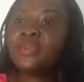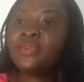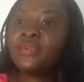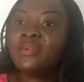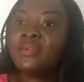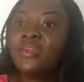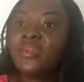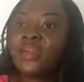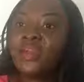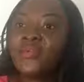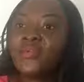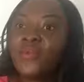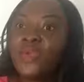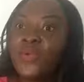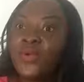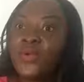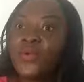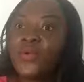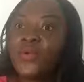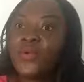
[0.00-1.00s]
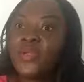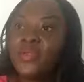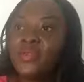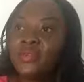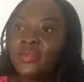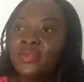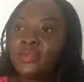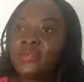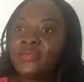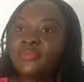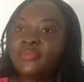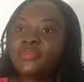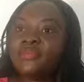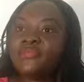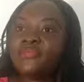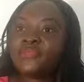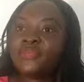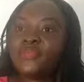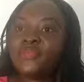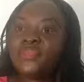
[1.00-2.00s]
And we are all here
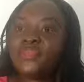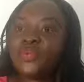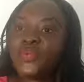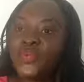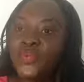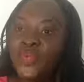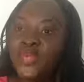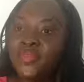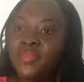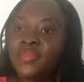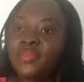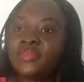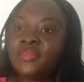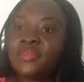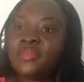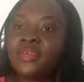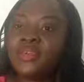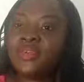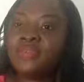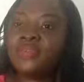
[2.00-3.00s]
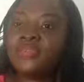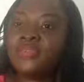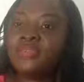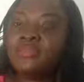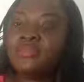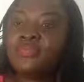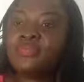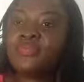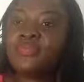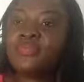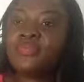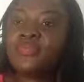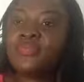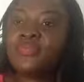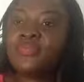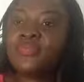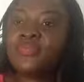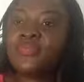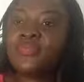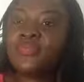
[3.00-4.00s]
to witness it.
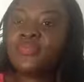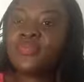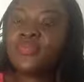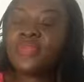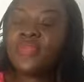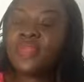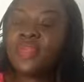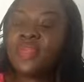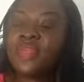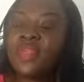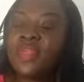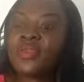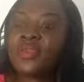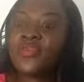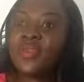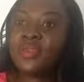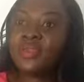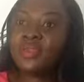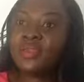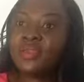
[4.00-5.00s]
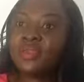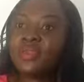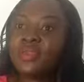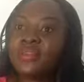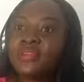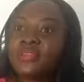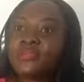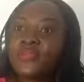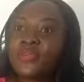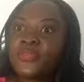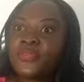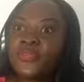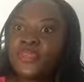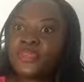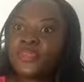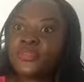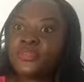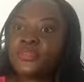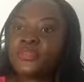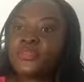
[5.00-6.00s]
And we are here as professionals
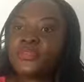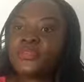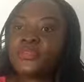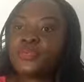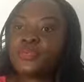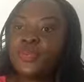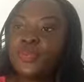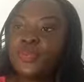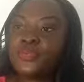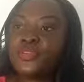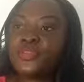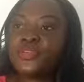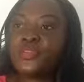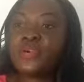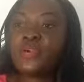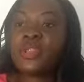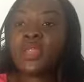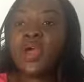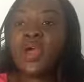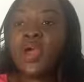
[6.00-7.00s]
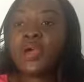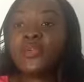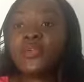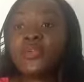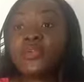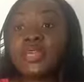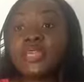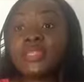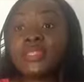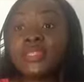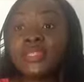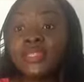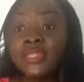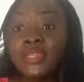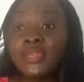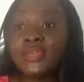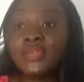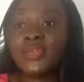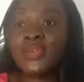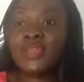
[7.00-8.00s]
to support you on how you can deal
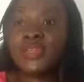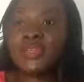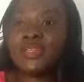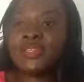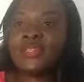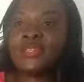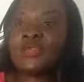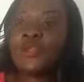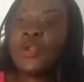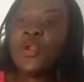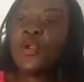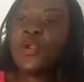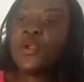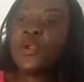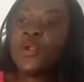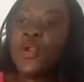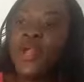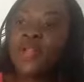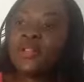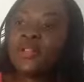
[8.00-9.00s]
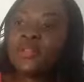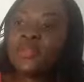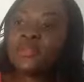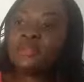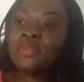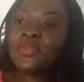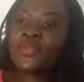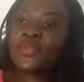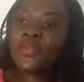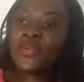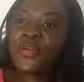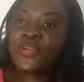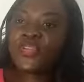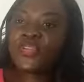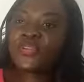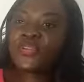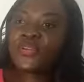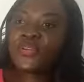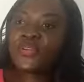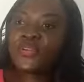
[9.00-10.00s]
with it. Welcome, Ronnie, you're the
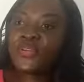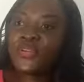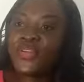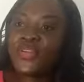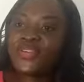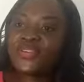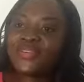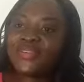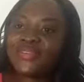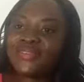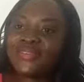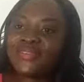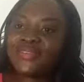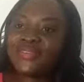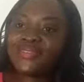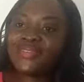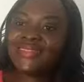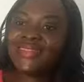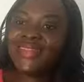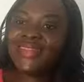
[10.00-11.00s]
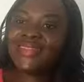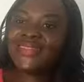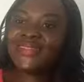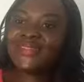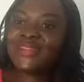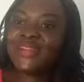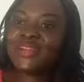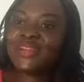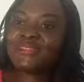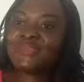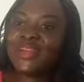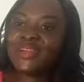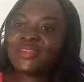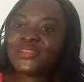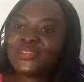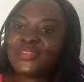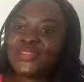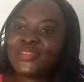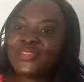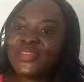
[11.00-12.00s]
first. Thank you very much for
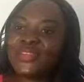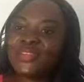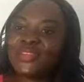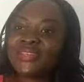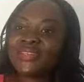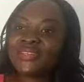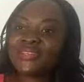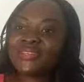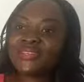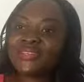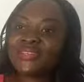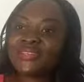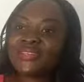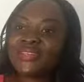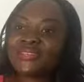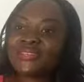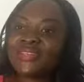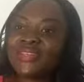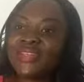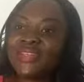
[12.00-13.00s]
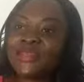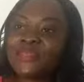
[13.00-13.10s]
joining us this evening.